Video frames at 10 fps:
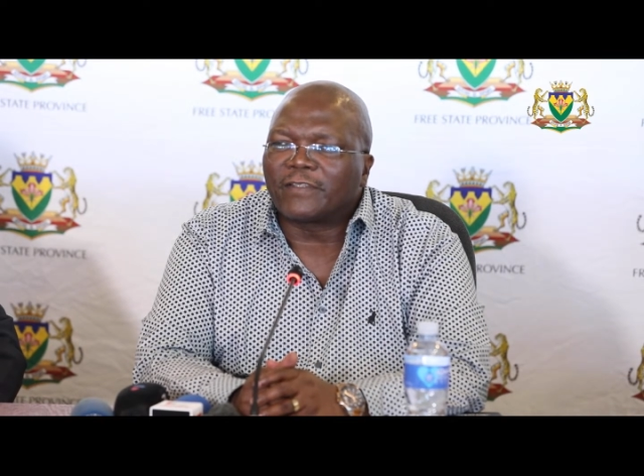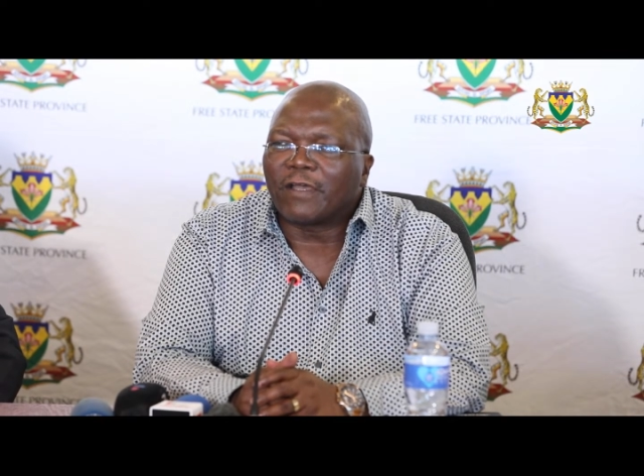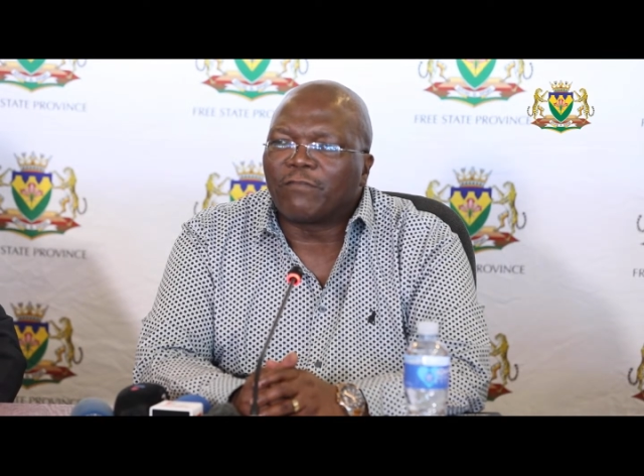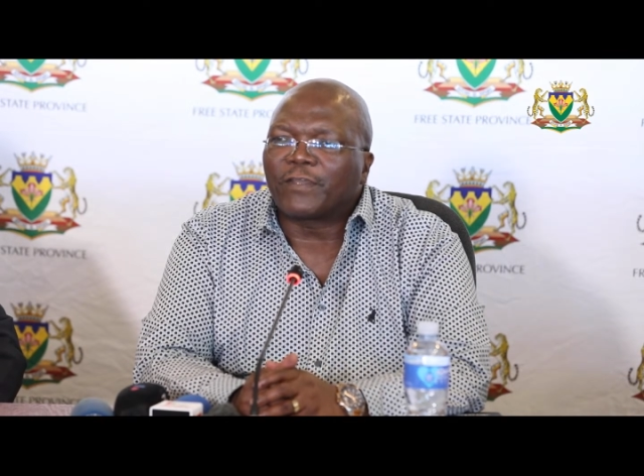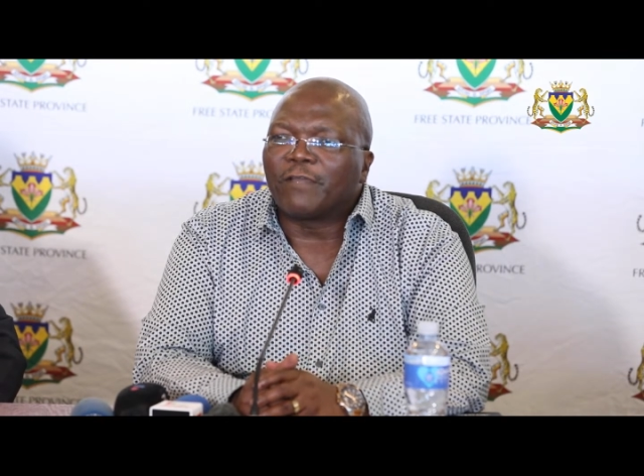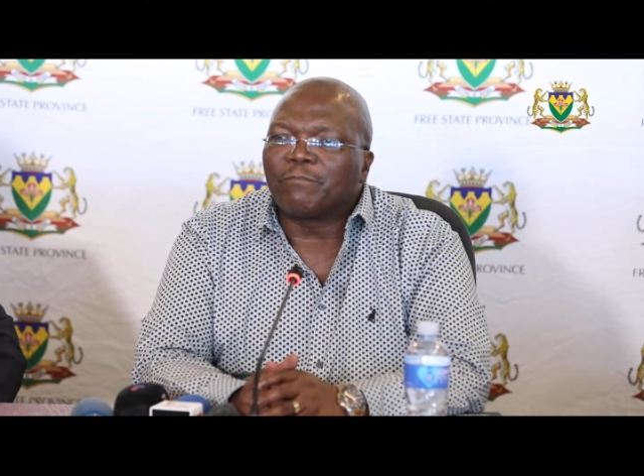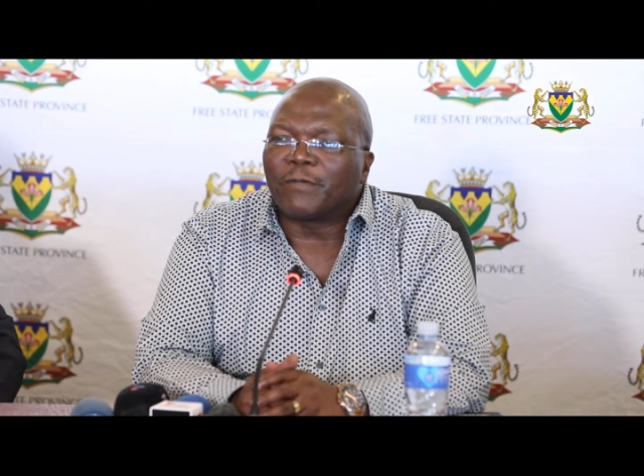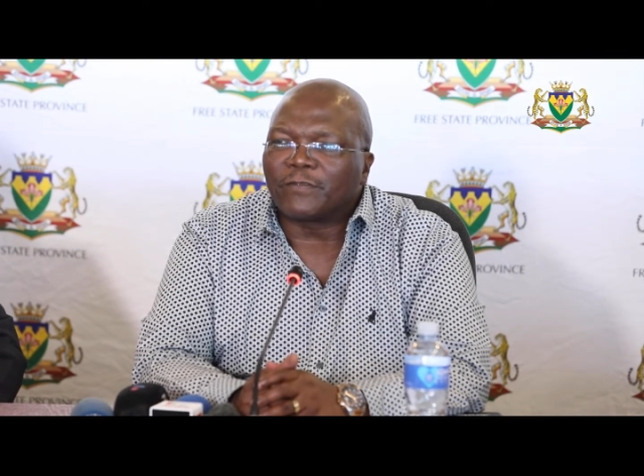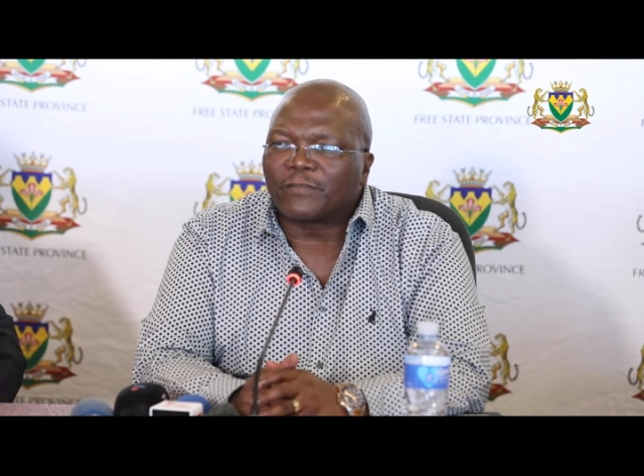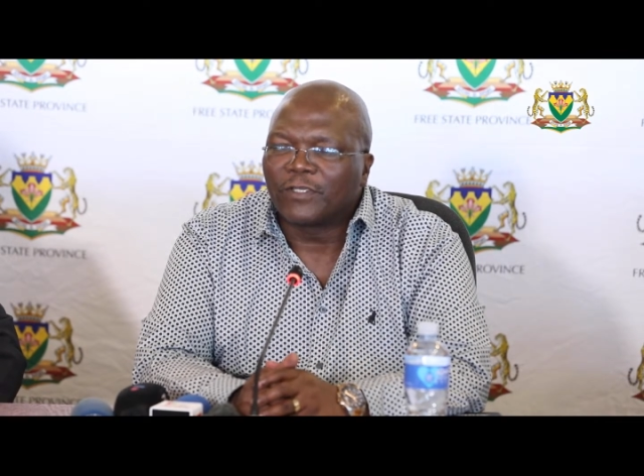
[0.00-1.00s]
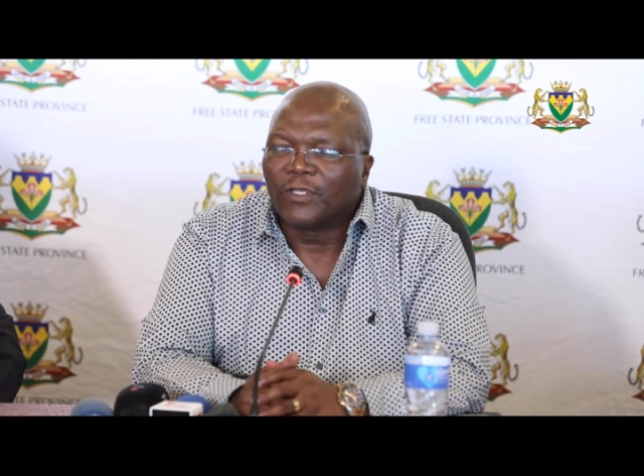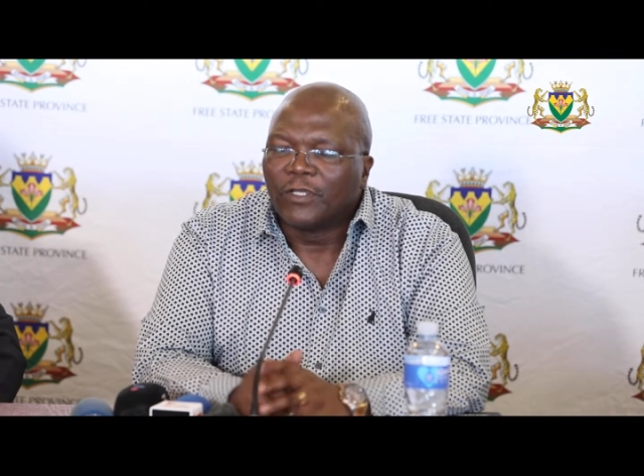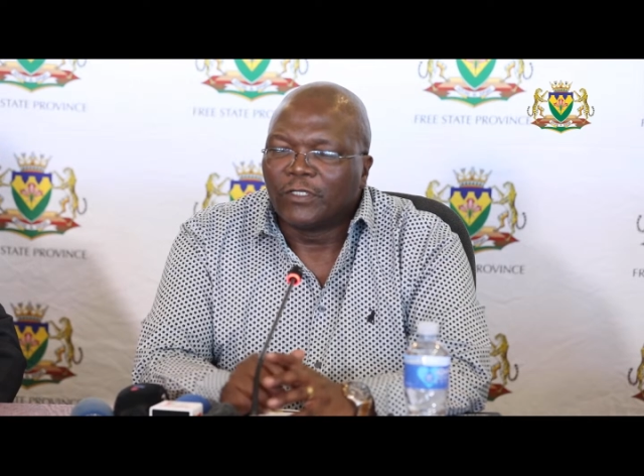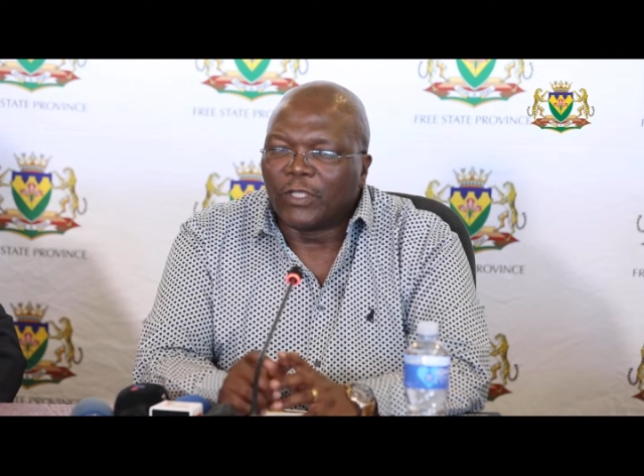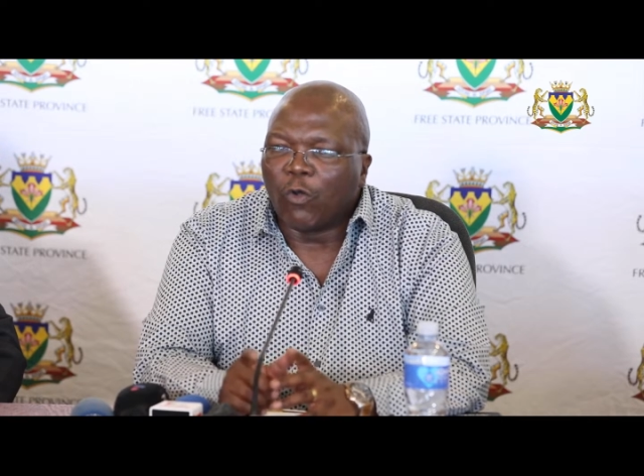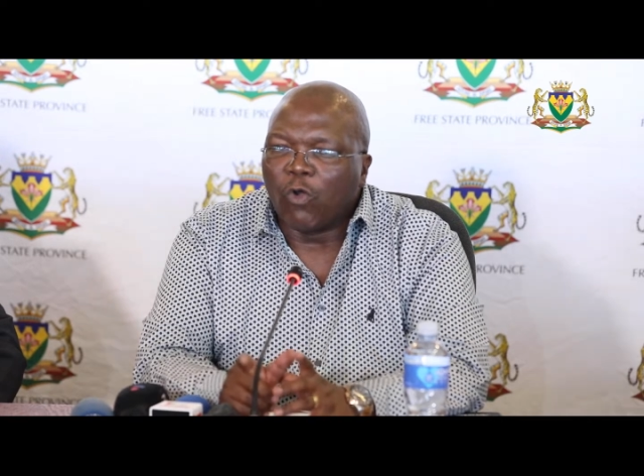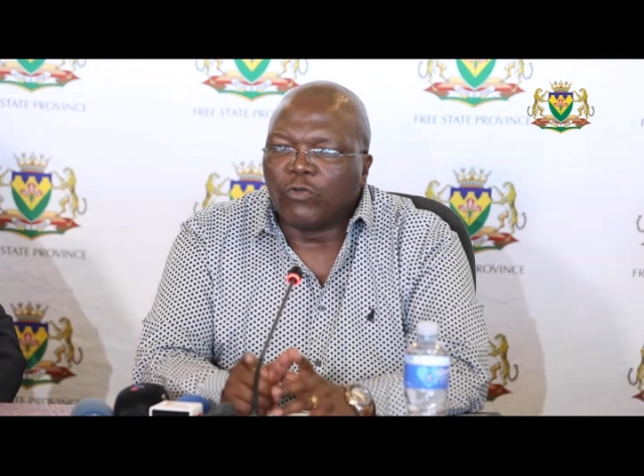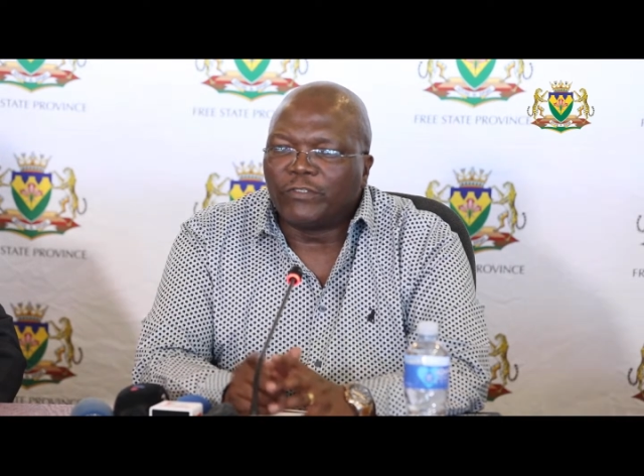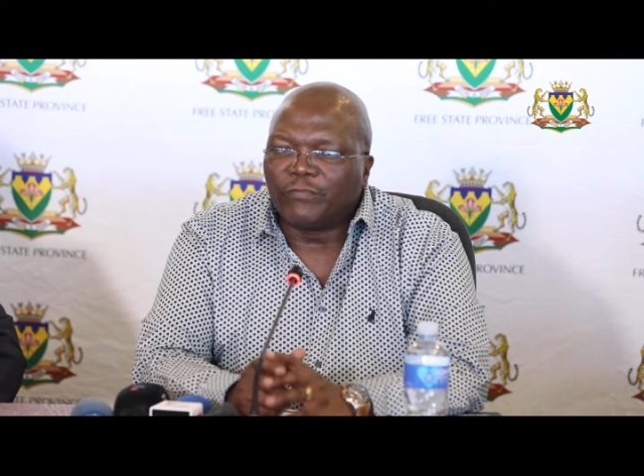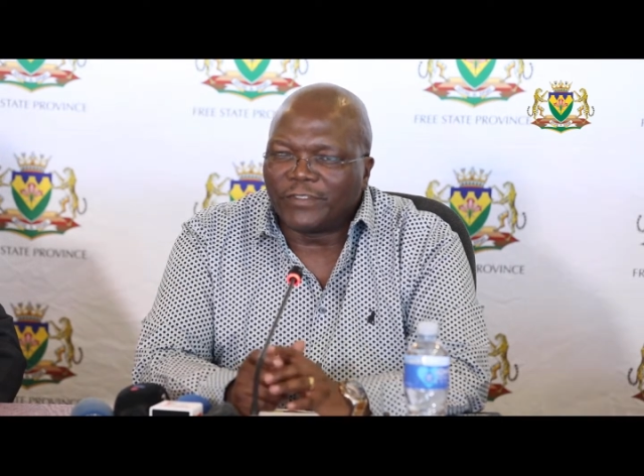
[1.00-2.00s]
South Campus, the
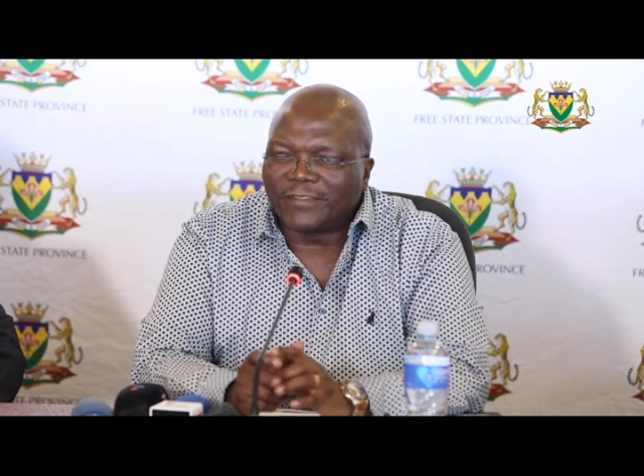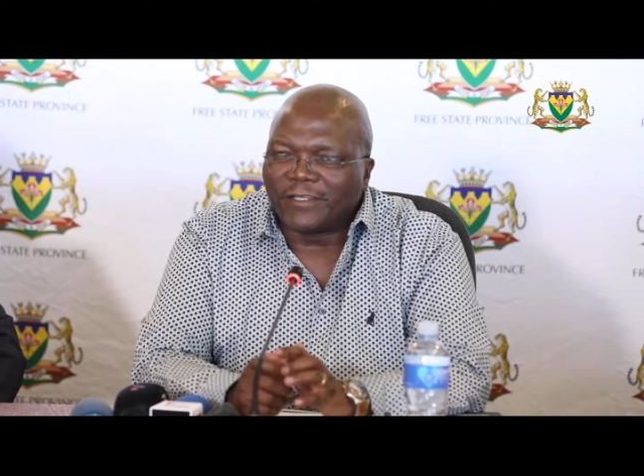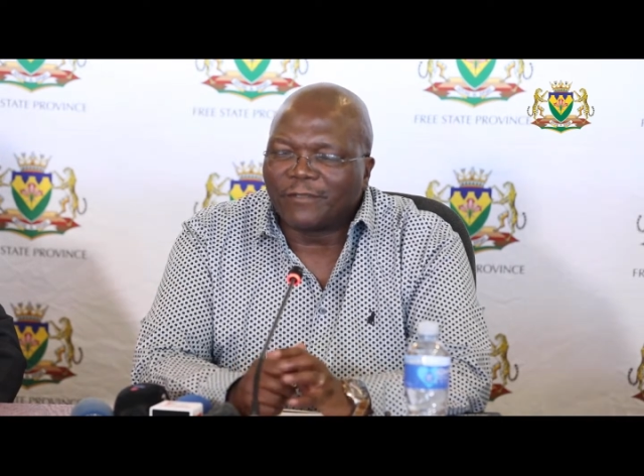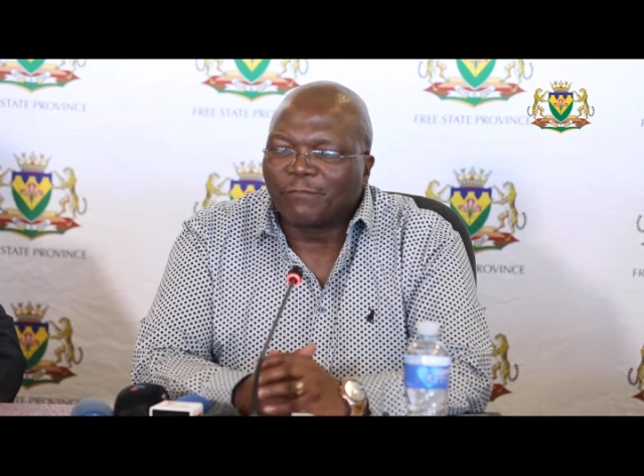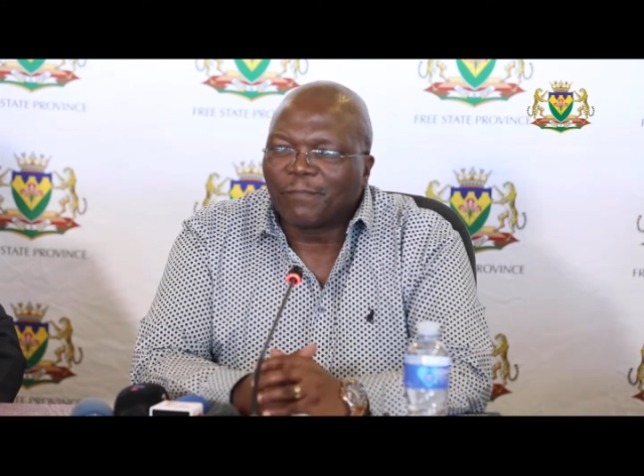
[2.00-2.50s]
old Vista,